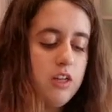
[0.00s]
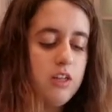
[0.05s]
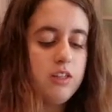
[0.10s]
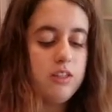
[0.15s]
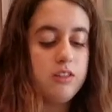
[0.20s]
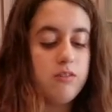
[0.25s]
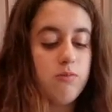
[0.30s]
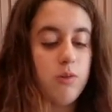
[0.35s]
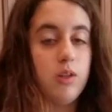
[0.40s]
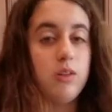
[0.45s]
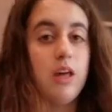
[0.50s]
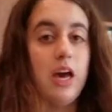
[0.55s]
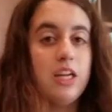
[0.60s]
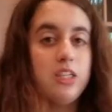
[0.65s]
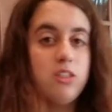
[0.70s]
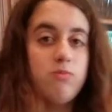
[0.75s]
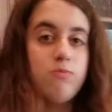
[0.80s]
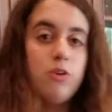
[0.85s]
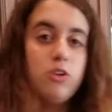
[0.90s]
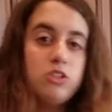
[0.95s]
Well,
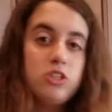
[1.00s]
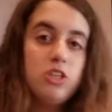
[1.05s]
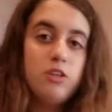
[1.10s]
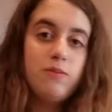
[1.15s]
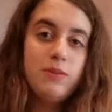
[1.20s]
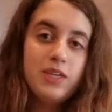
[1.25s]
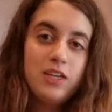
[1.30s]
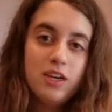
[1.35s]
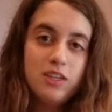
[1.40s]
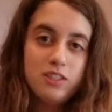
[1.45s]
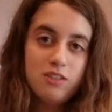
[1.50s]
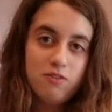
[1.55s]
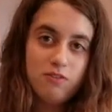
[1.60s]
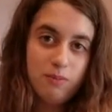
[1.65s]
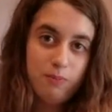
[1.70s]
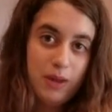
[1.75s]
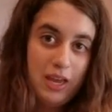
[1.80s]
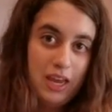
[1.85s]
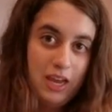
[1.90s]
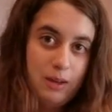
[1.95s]
that's mostly because of the
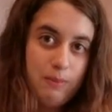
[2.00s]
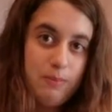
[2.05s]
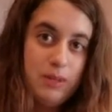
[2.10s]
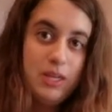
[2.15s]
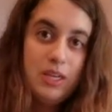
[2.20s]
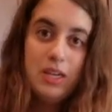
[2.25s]
pan.